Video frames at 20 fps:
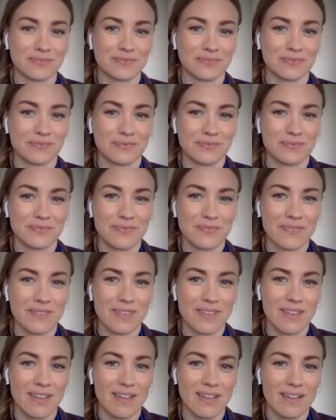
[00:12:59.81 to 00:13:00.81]

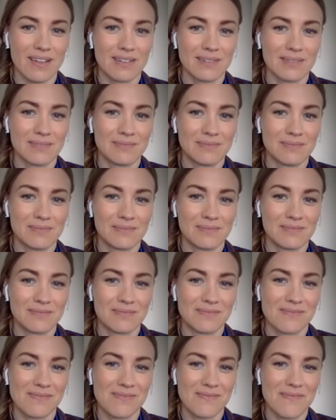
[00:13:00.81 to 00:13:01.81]

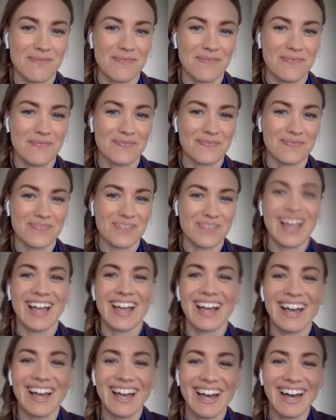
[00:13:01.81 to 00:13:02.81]

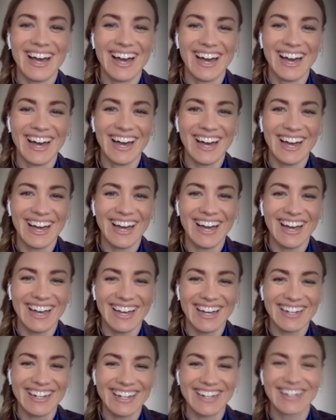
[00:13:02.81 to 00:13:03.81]

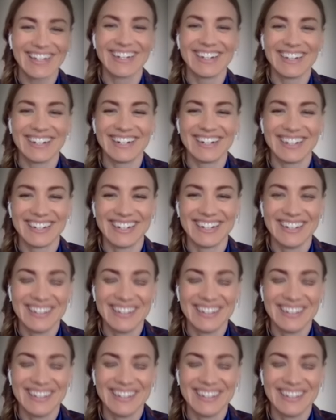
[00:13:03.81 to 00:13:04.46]
No words are spoken by the person on screen.